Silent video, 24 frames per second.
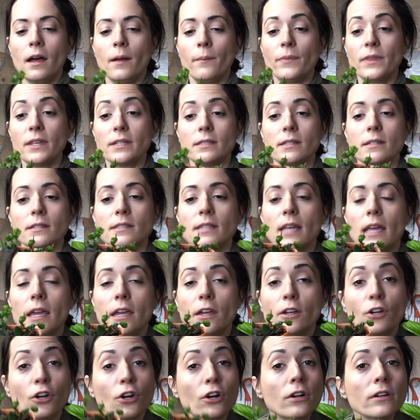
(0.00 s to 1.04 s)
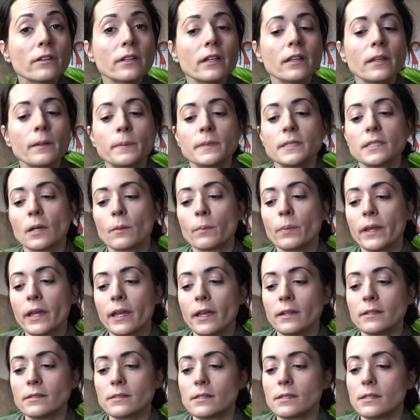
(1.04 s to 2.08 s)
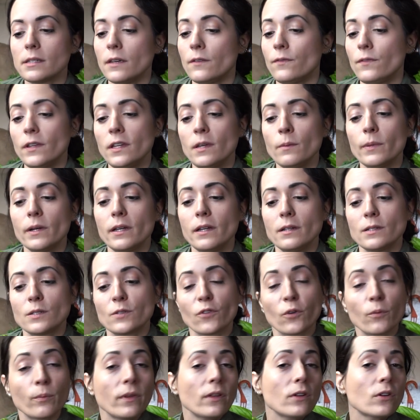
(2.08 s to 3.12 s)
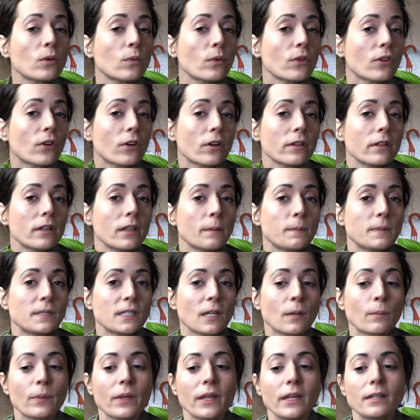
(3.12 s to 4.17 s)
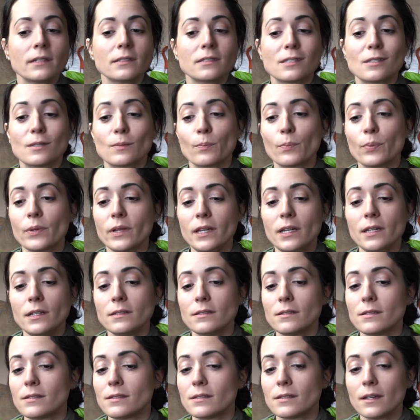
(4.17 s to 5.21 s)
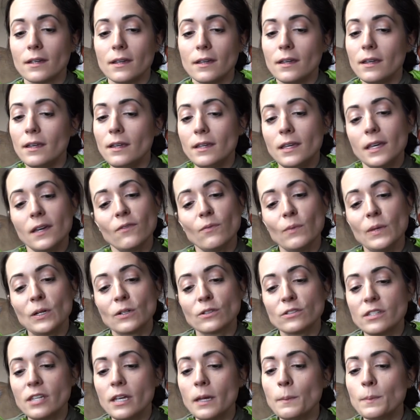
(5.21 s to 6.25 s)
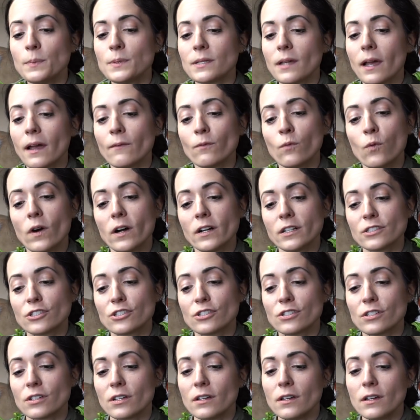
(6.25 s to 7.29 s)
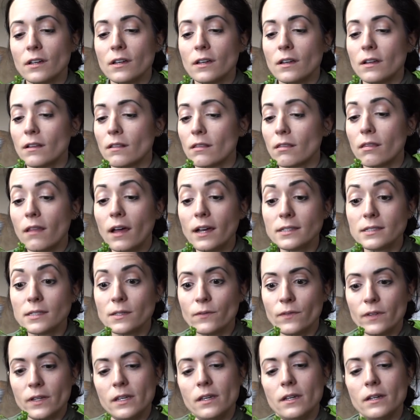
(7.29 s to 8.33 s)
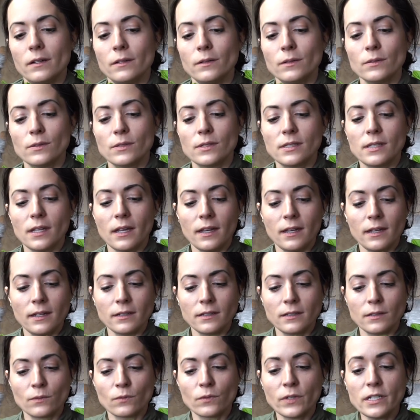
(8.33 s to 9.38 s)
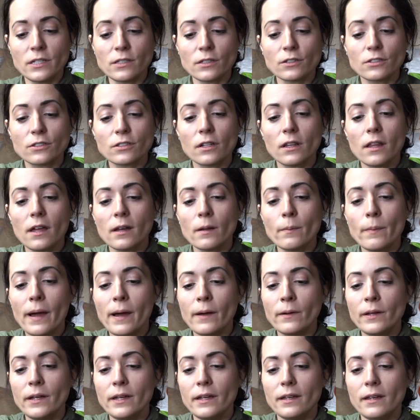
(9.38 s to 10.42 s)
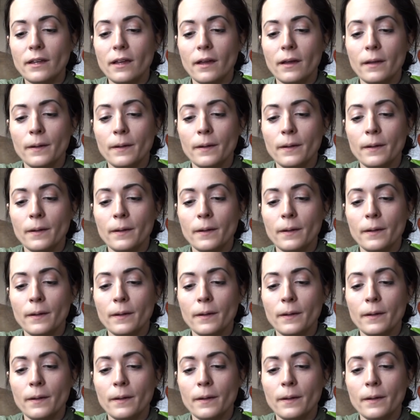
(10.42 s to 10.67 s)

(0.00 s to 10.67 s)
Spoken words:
This is a curly lipstick plant. If anybody is familiar with curly lipstick plants, please give me your tips. I've watched lots of videos and researched a lot about it.